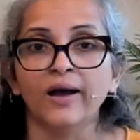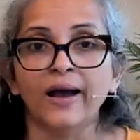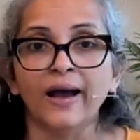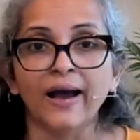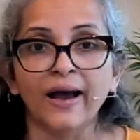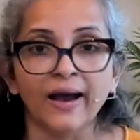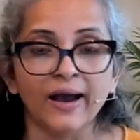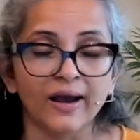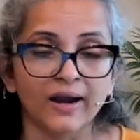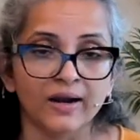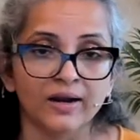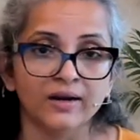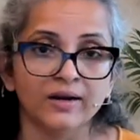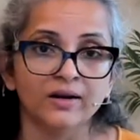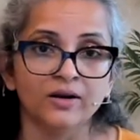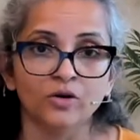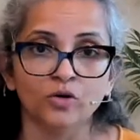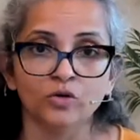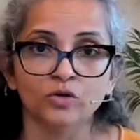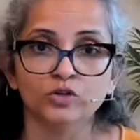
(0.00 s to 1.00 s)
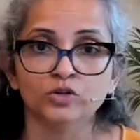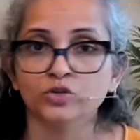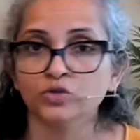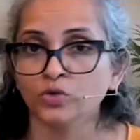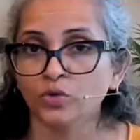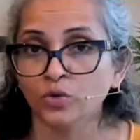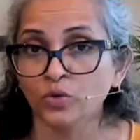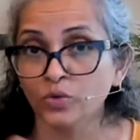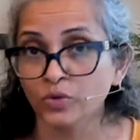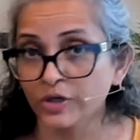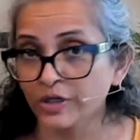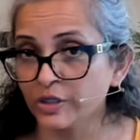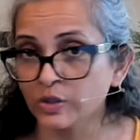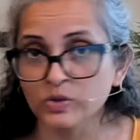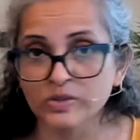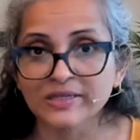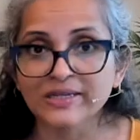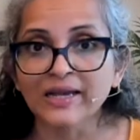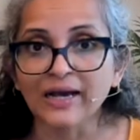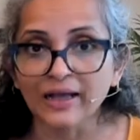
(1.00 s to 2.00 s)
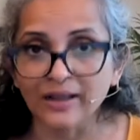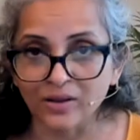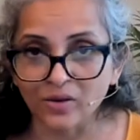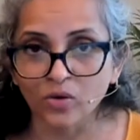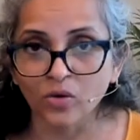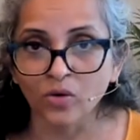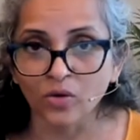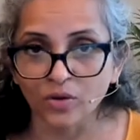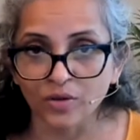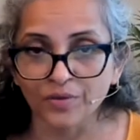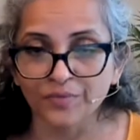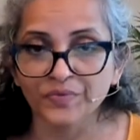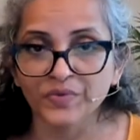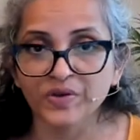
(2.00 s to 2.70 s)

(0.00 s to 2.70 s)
and also reducing alcohol,